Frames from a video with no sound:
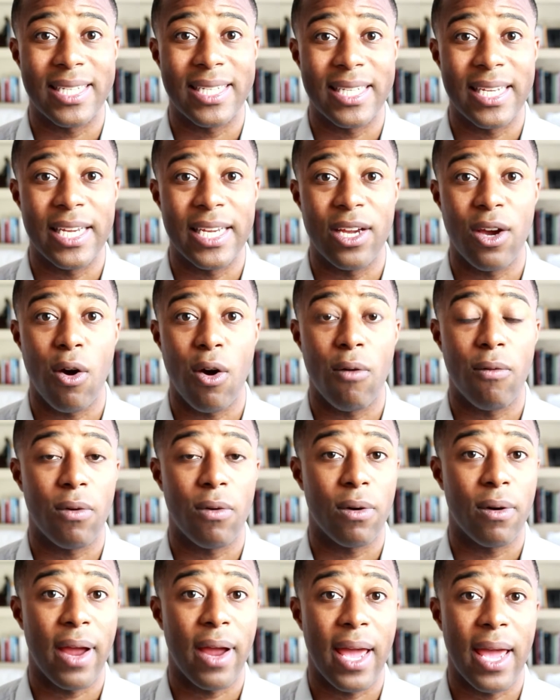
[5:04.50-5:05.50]
see
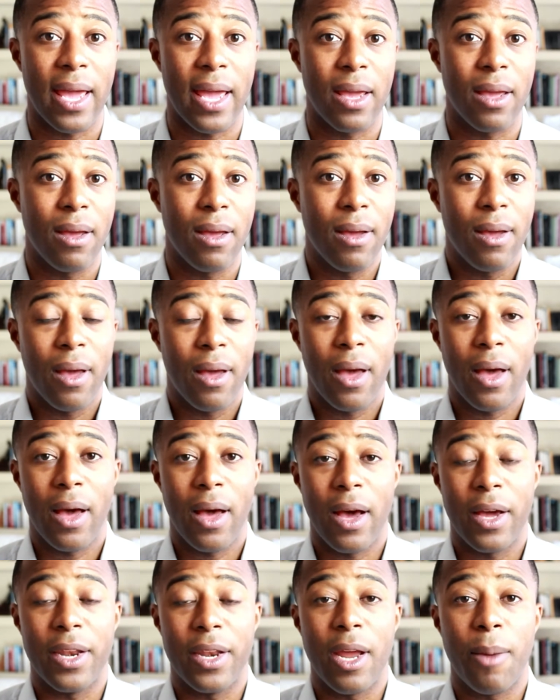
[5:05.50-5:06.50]
over a
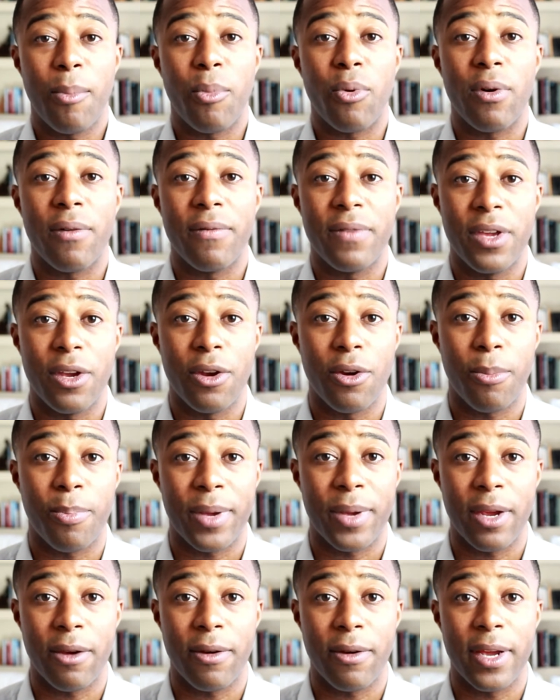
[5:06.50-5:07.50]
number of year
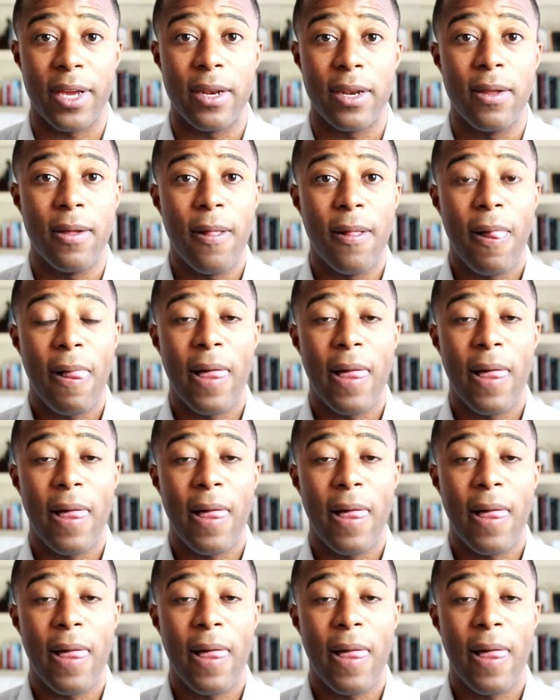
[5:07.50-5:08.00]
period,